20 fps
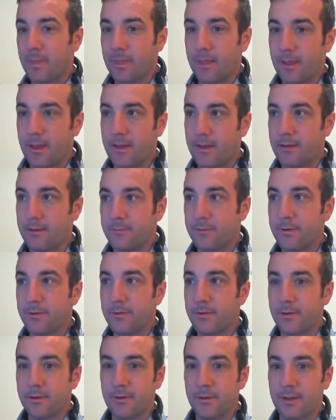And we were
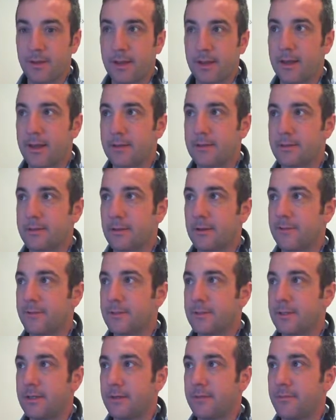looking at
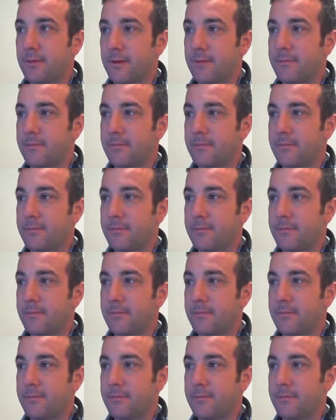self-esteem, right?